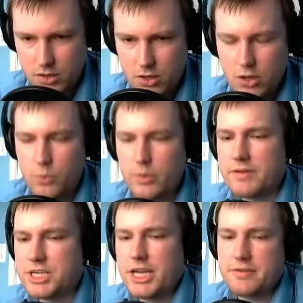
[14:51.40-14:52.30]
We've
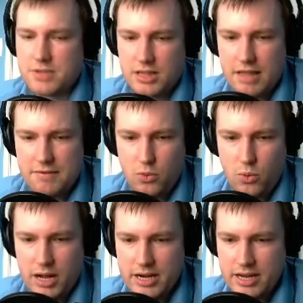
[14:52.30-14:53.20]
achieved level
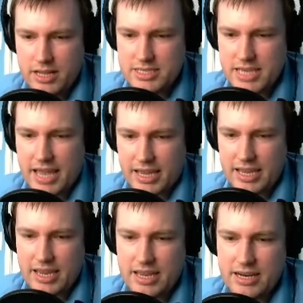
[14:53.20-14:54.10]
1 tech
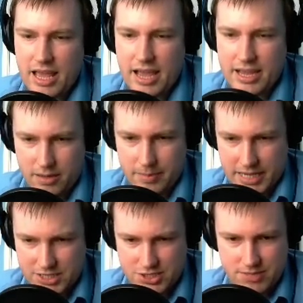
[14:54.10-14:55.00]
in
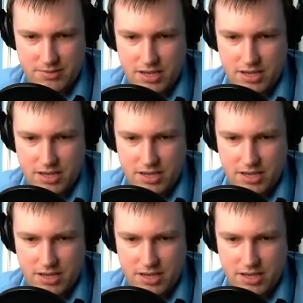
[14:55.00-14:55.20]
economics.